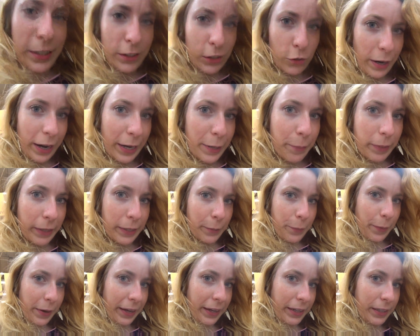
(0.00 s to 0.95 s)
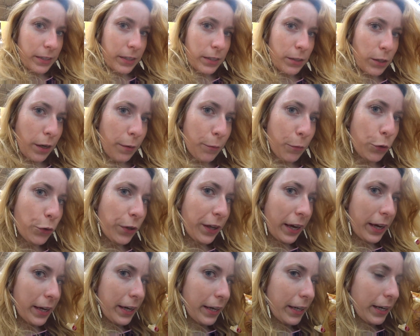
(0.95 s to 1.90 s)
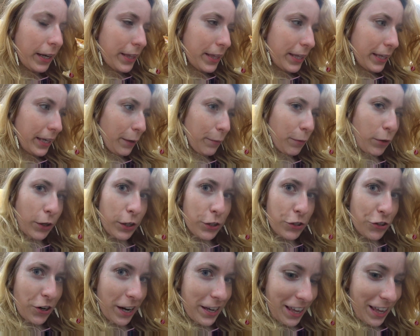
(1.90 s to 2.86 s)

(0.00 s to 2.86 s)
is red bean paste mooncake, and I think I'm gonna try